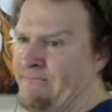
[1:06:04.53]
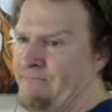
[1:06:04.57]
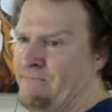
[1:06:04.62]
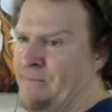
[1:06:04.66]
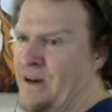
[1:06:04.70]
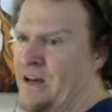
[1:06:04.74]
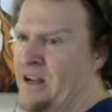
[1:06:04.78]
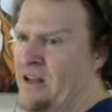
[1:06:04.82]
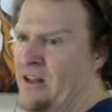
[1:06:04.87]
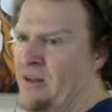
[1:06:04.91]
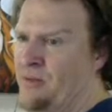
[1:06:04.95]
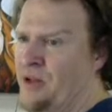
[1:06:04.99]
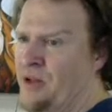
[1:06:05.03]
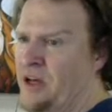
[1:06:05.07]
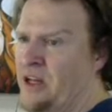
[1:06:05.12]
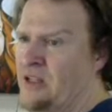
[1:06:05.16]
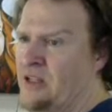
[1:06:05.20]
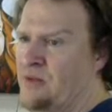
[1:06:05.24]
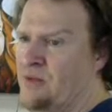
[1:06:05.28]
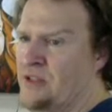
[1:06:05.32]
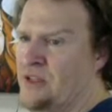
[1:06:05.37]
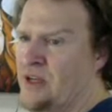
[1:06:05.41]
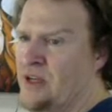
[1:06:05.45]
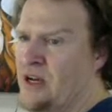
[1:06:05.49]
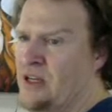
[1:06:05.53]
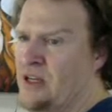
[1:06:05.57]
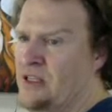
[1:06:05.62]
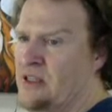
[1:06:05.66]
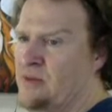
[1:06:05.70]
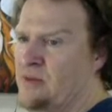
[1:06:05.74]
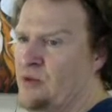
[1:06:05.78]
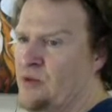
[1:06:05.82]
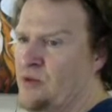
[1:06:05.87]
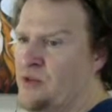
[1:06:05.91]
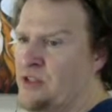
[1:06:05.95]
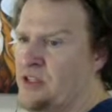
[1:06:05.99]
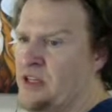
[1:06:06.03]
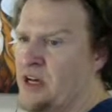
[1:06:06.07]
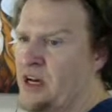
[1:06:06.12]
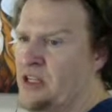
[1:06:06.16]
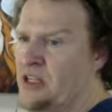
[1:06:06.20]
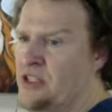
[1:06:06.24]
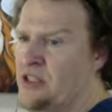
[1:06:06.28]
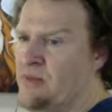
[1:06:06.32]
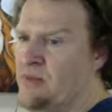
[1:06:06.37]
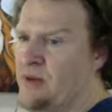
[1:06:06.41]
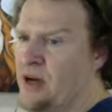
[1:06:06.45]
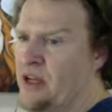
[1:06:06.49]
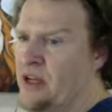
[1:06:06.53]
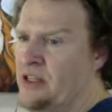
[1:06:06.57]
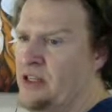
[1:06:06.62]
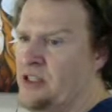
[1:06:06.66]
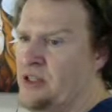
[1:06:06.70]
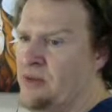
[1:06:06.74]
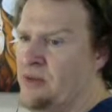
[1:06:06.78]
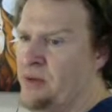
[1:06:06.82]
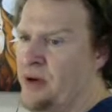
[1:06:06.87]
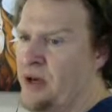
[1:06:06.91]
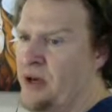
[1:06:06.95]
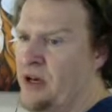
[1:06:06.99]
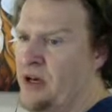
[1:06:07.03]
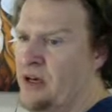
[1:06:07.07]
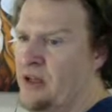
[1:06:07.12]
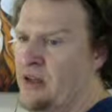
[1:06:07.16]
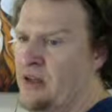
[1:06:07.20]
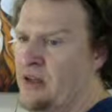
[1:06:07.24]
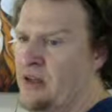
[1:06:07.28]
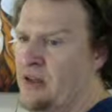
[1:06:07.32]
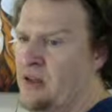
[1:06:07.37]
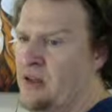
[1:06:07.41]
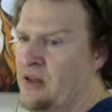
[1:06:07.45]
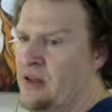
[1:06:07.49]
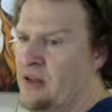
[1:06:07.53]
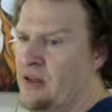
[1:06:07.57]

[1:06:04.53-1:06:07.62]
Battle of the Planets was awesome. It was Gatchaman in Japan.